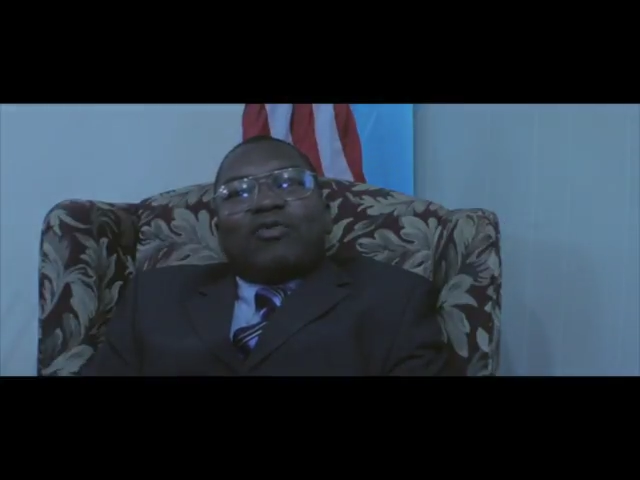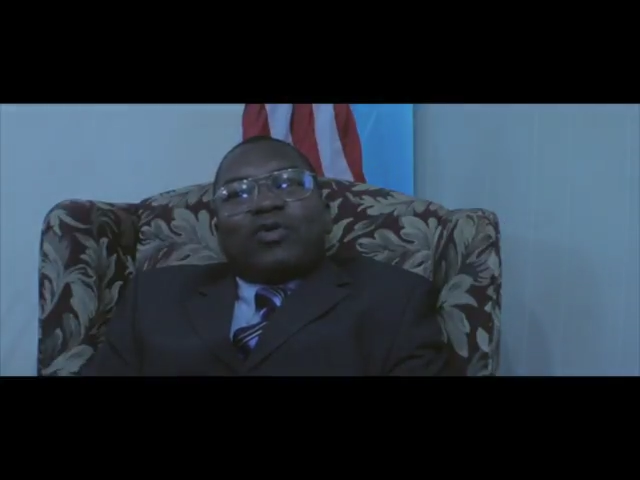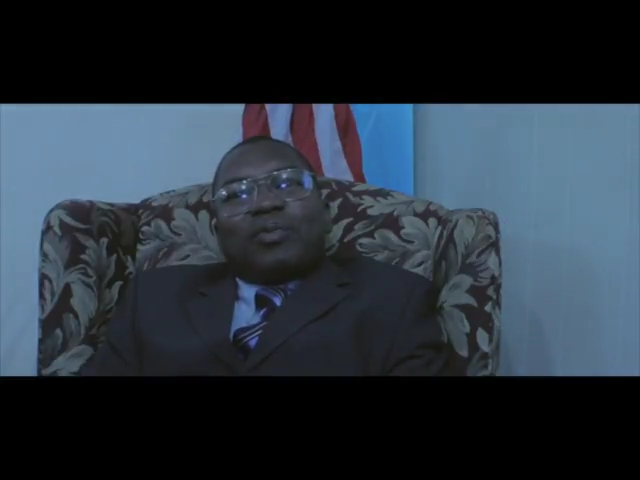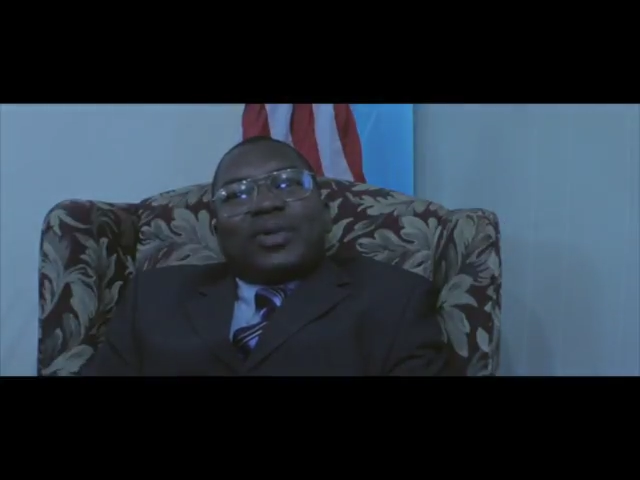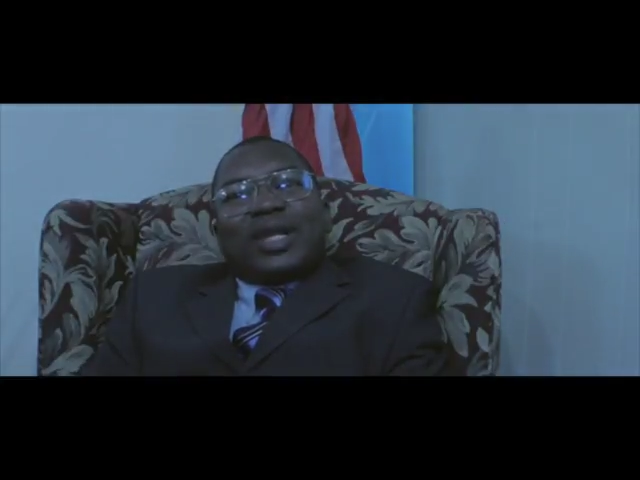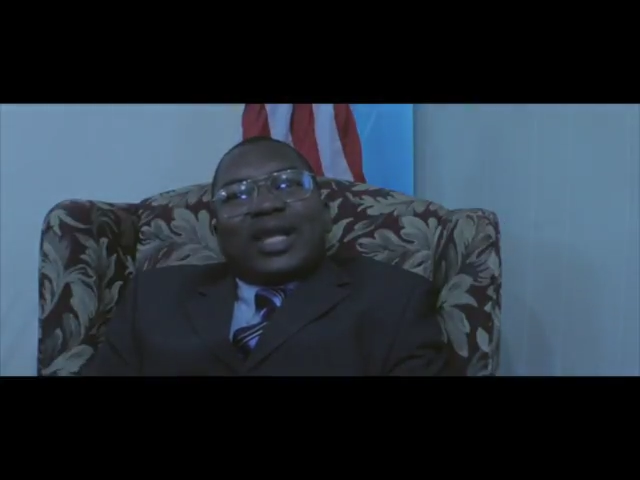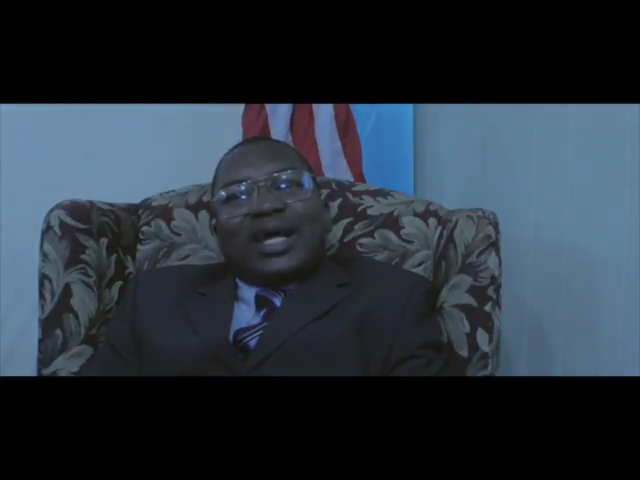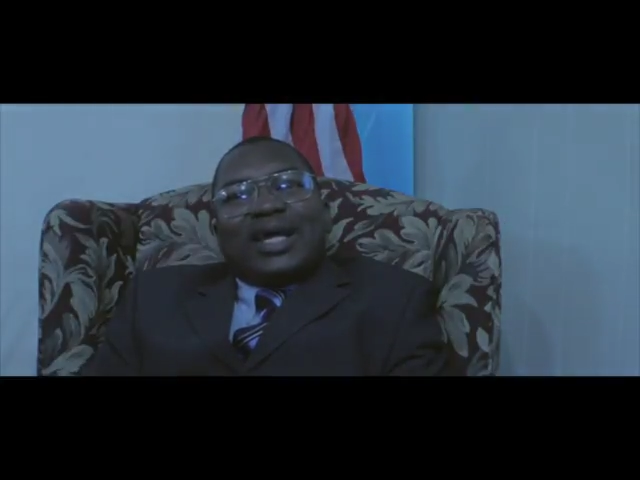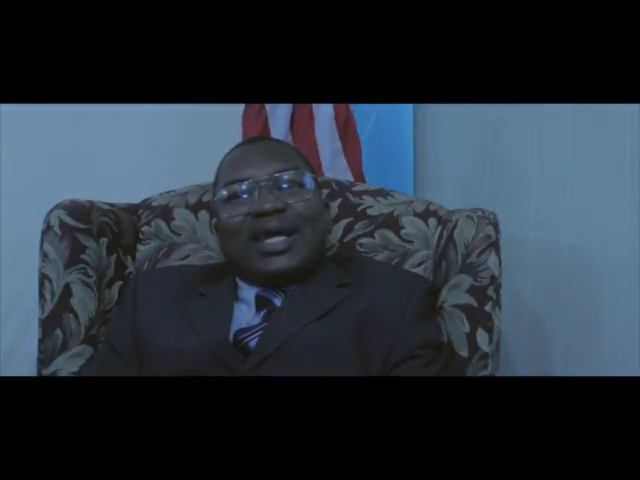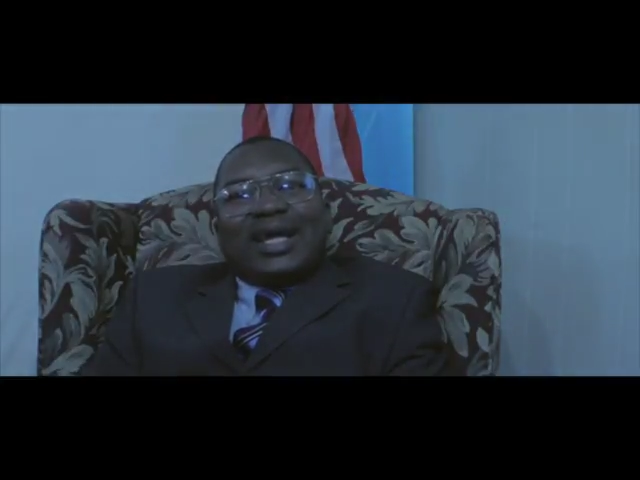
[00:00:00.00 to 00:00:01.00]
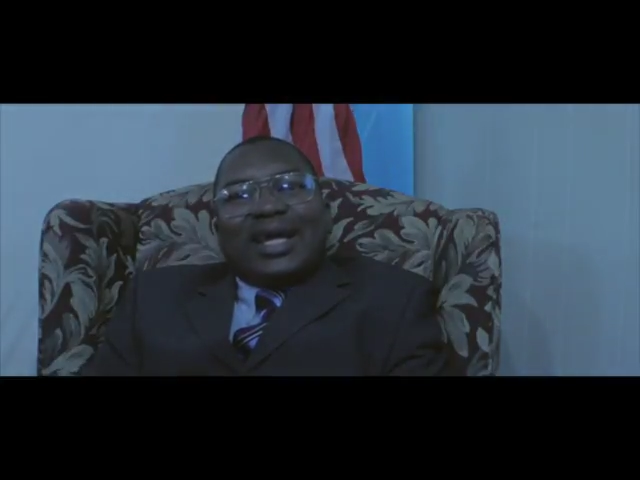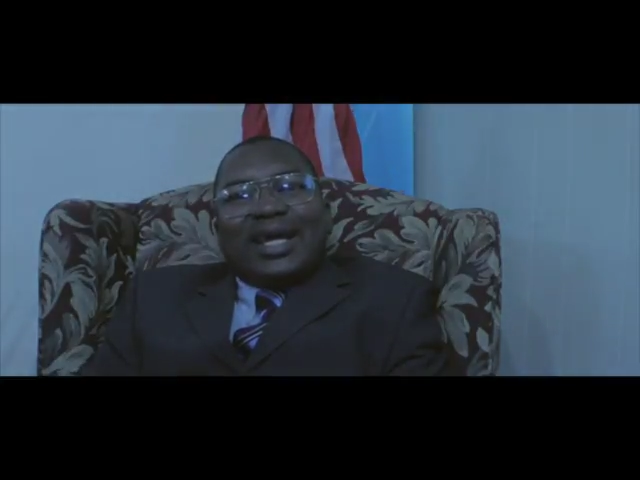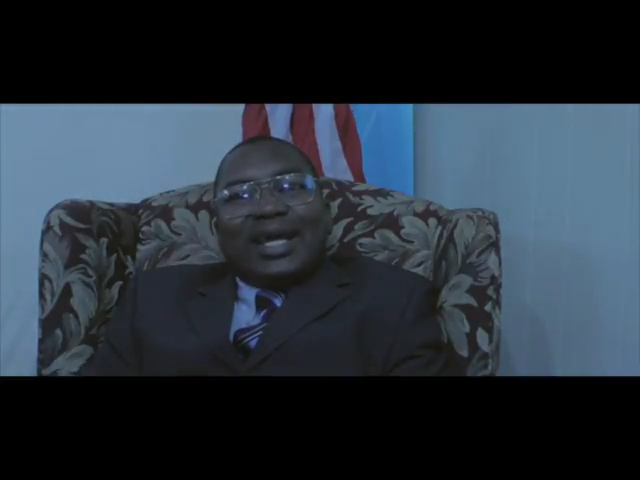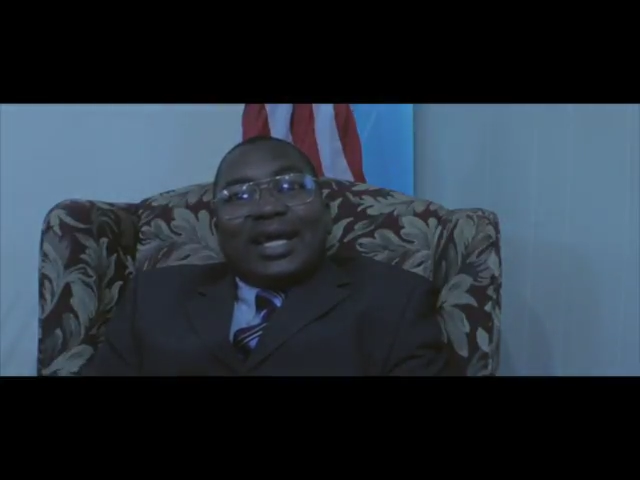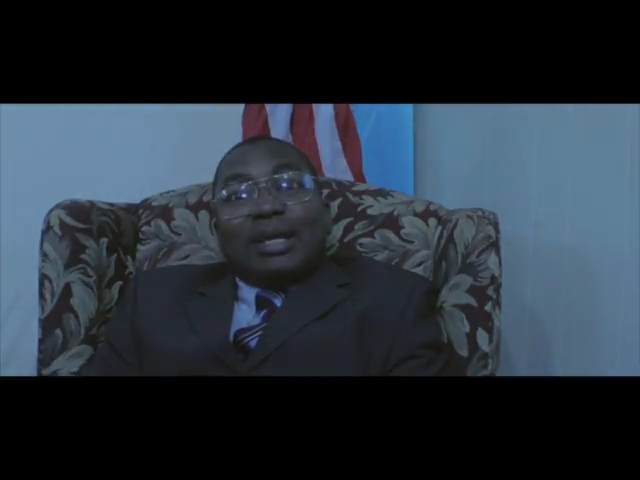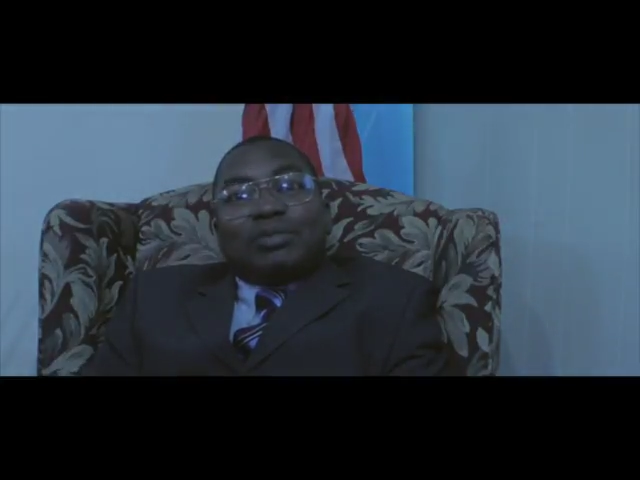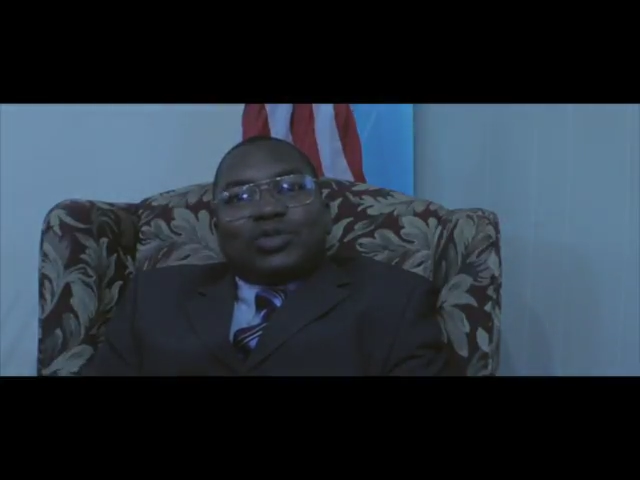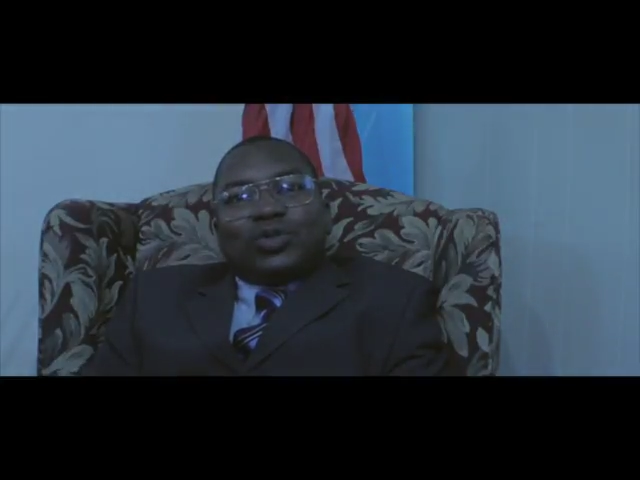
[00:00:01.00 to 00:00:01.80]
from 9 a.m.